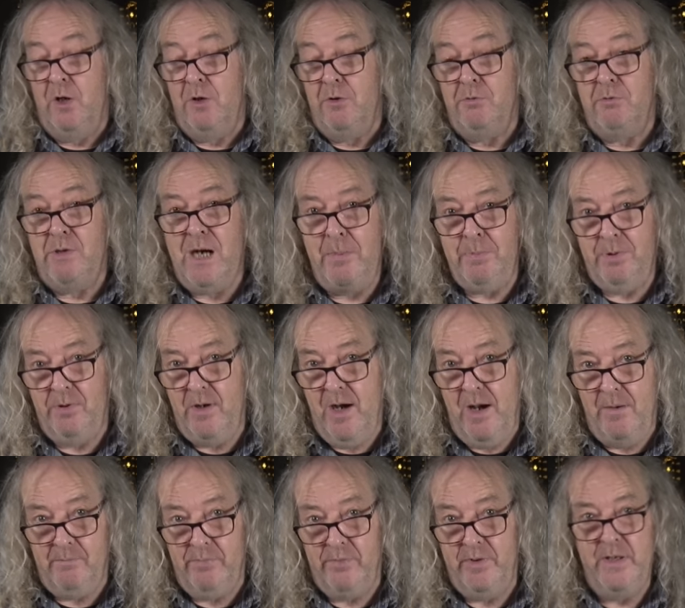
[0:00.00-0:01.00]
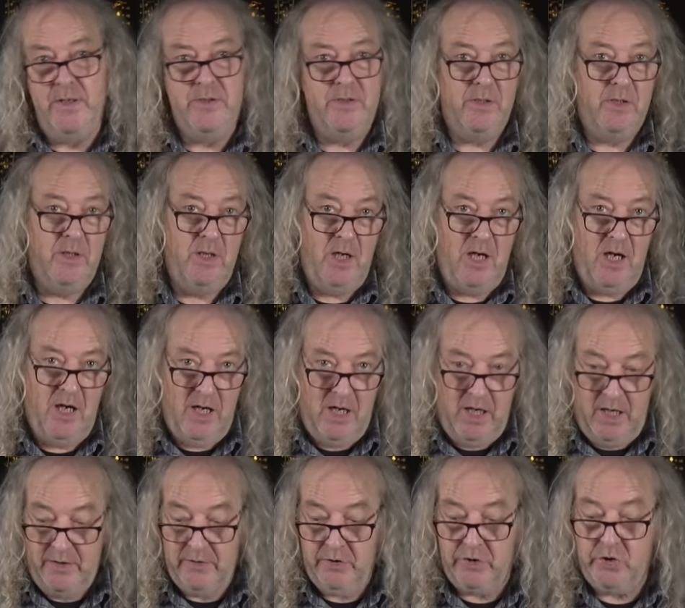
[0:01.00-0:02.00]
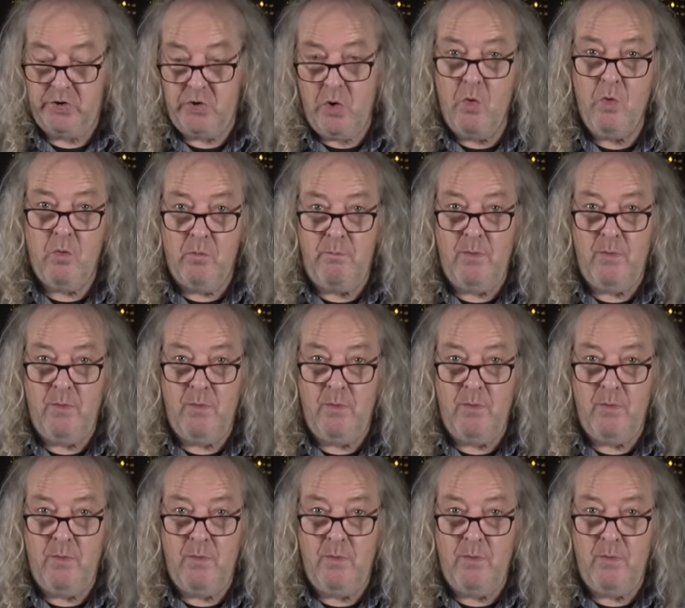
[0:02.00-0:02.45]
wraparound bridge, and short